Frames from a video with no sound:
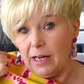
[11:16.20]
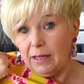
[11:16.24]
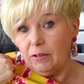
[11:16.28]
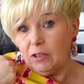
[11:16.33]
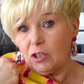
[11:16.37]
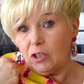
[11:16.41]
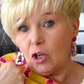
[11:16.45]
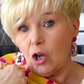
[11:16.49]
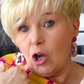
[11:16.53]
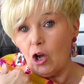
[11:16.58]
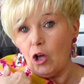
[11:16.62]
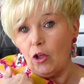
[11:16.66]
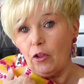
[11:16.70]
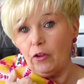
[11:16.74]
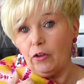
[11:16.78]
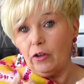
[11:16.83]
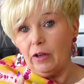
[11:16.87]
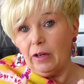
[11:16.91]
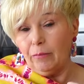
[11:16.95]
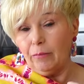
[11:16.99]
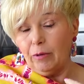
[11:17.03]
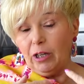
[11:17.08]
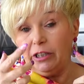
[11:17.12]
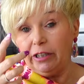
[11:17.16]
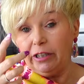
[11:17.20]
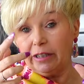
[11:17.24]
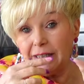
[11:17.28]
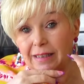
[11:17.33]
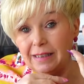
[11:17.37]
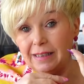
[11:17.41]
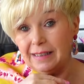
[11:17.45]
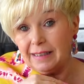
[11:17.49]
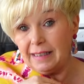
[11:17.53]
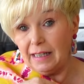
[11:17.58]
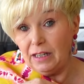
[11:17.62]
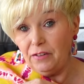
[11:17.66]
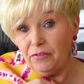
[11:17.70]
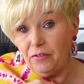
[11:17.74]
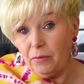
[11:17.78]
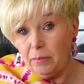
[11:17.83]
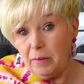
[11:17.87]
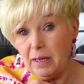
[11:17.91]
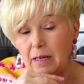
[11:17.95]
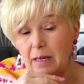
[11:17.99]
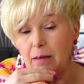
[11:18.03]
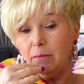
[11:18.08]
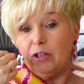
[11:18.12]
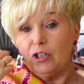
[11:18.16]
know, it's got, well, you can see from
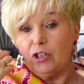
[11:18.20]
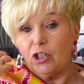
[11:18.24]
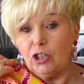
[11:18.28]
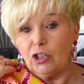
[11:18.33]
the image,